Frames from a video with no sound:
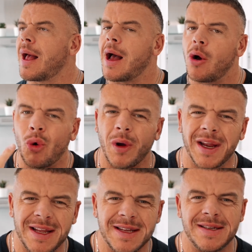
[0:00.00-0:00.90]
How quick
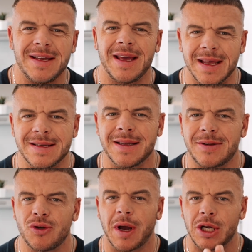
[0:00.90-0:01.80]
and easy is
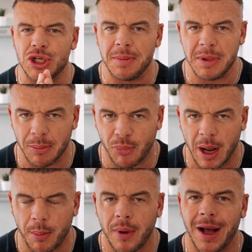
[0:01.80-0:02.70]
it to actually meal
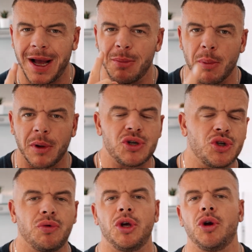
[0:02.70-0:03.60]
prep? I am about to
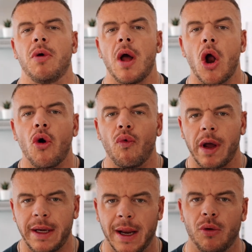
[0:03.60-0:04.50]
show you
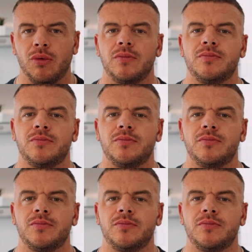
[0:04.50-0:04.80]
right now.